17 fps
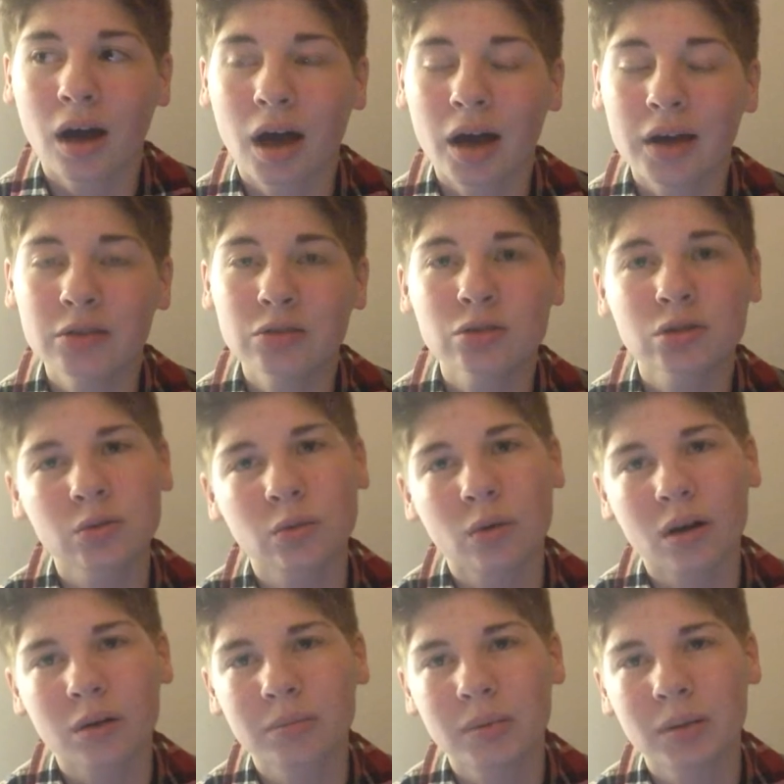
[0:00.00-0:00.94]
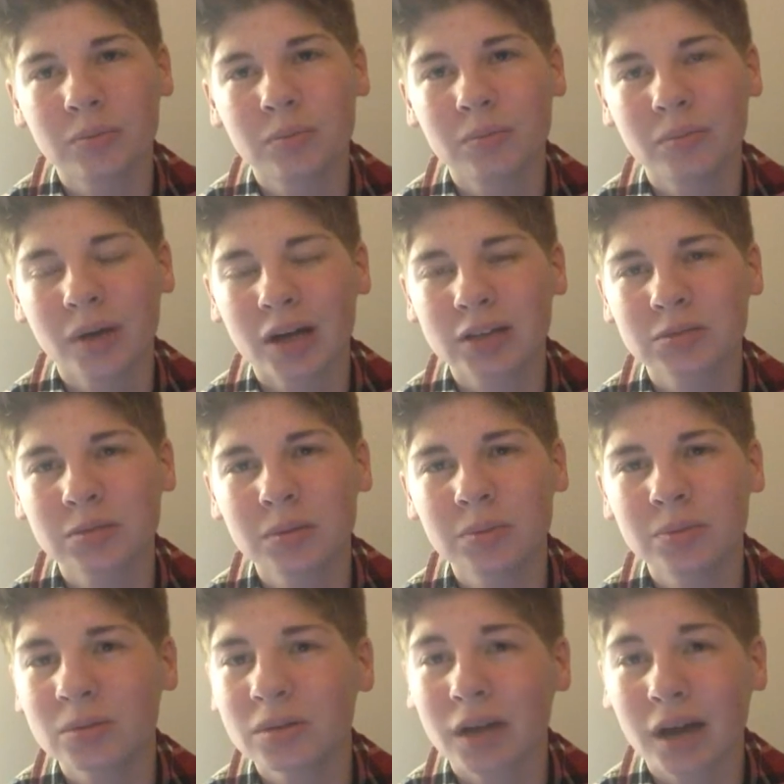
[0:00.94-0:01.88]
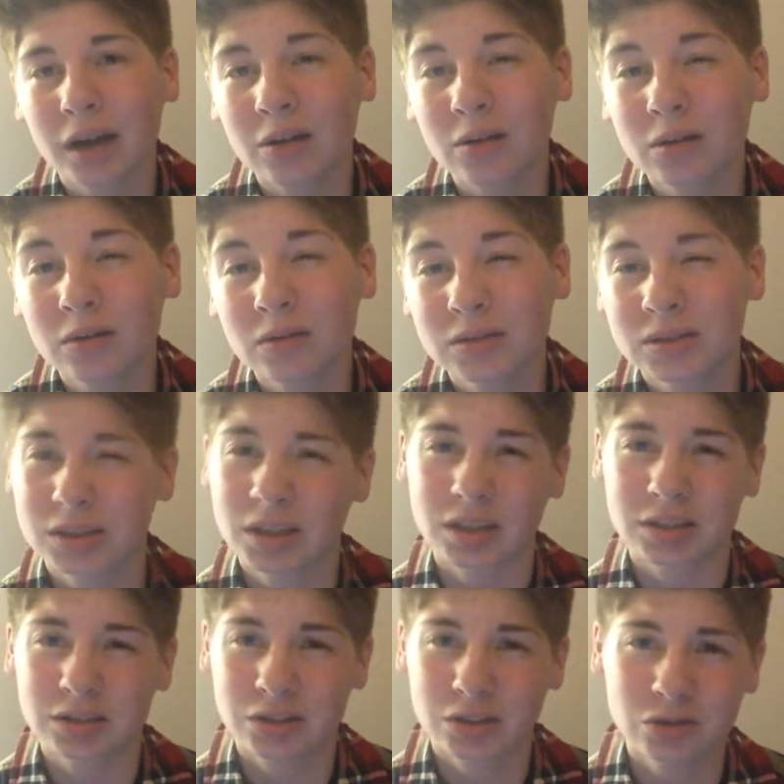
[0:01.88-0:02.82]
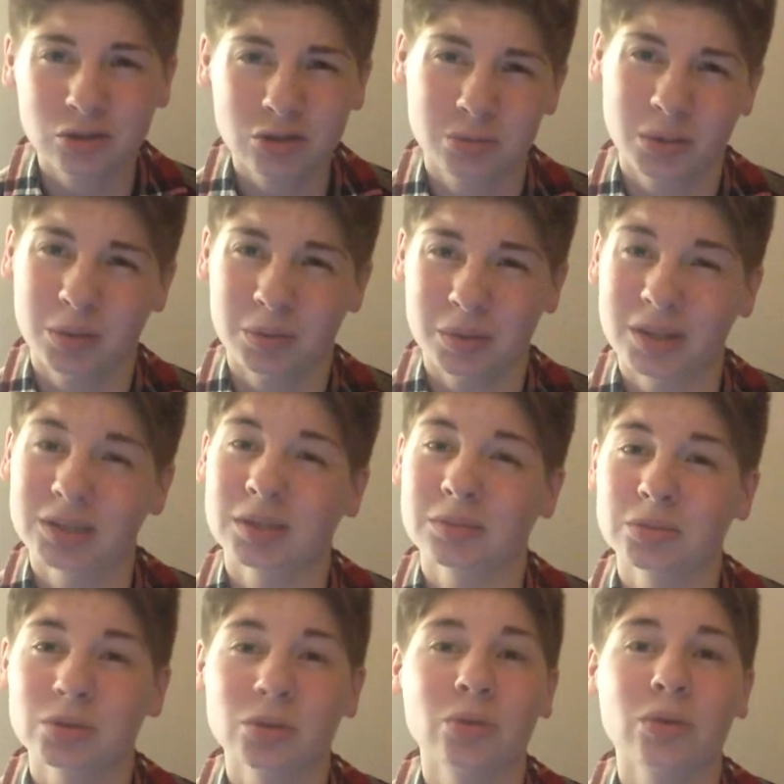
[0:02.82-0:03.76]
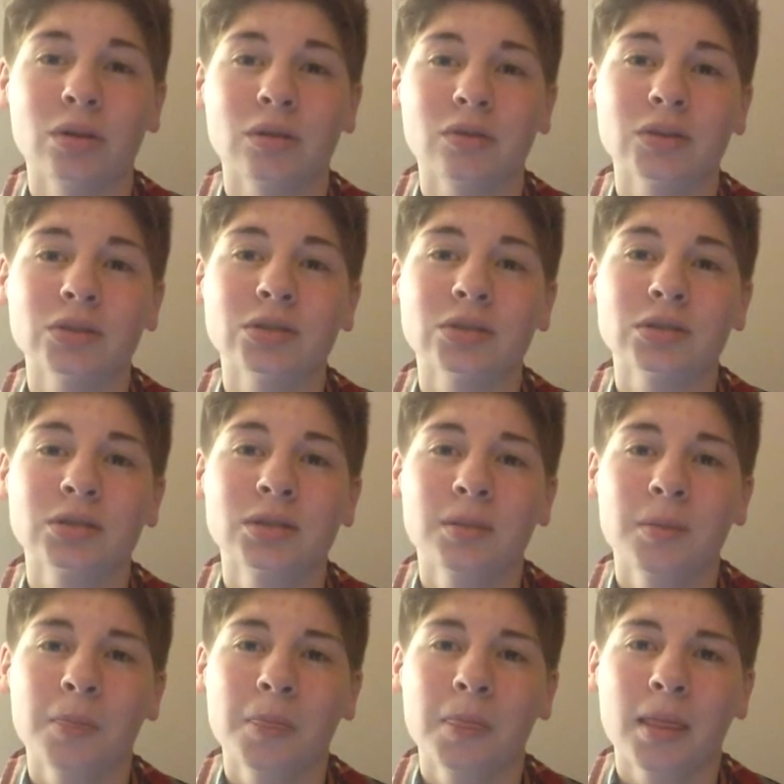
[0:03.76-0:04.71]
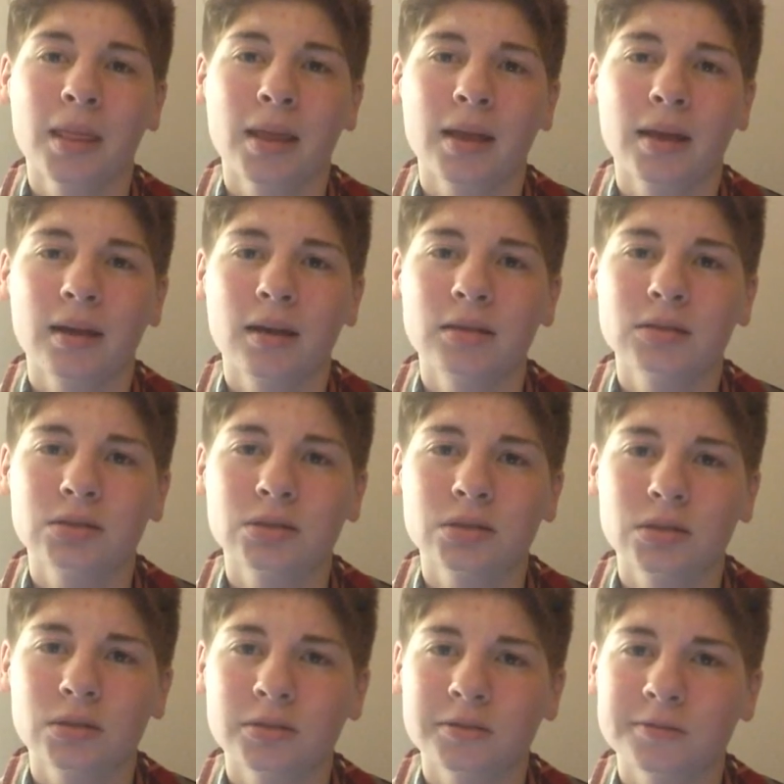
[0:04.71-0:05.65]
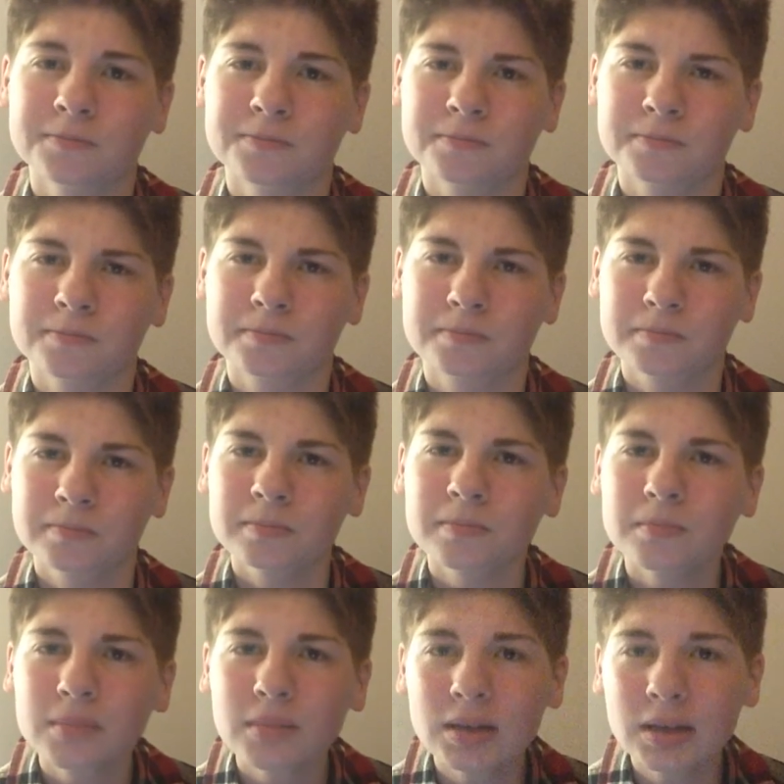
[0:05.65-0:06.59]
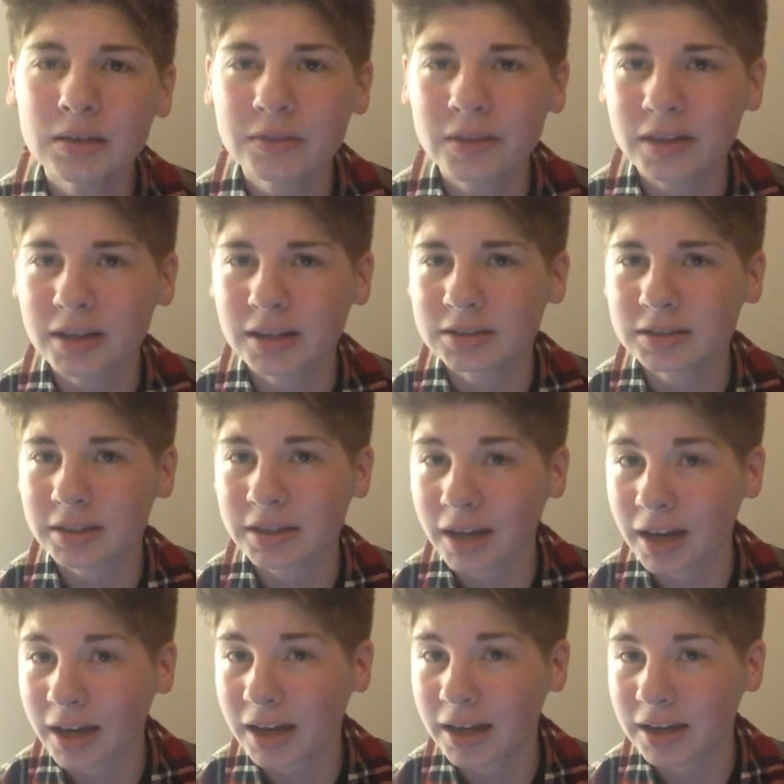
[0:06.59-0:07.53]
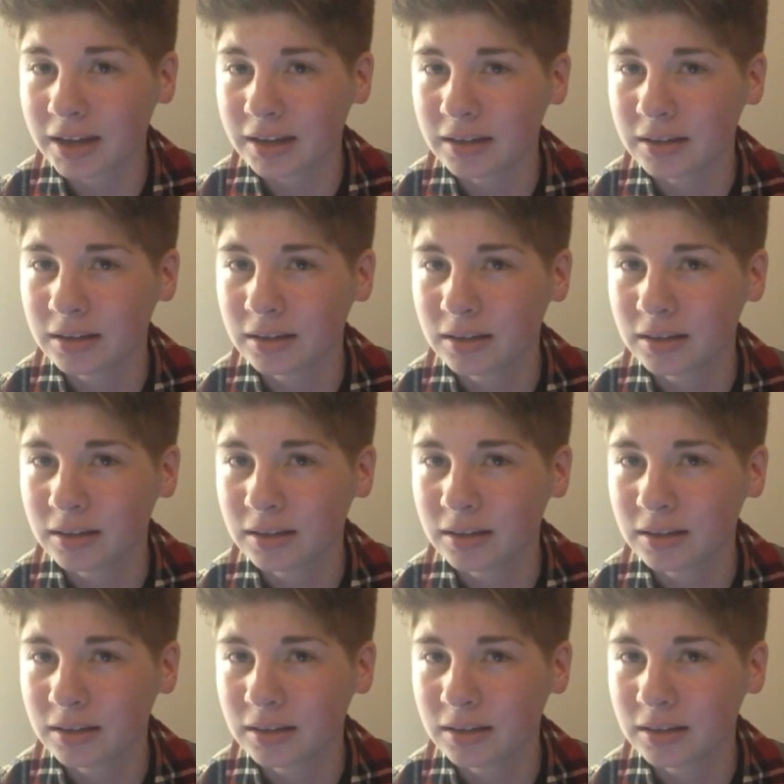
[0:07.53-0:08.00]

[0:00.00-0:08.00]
I usually walk past people and I don't even say excuse me because I'm so nervous. So I feel like as a guy,